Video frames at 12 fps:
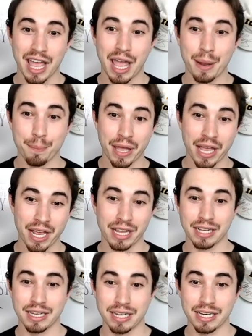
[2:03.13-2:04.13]
and
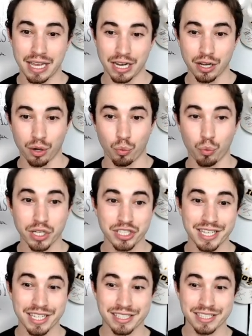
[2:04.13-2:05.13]
pinning Nato, which
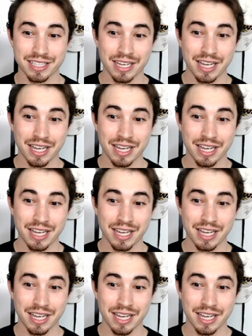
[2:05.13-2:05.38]
is